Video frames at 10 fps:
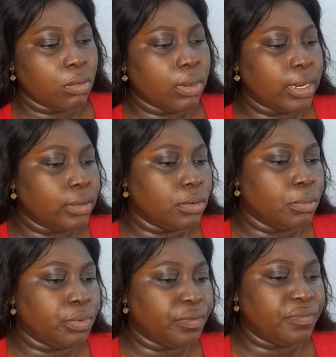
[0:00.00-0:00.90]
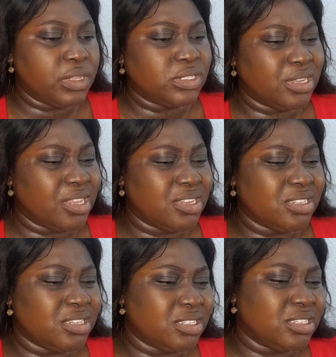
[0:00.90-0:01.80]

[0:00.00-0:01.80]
quite a number of things. Okay, this is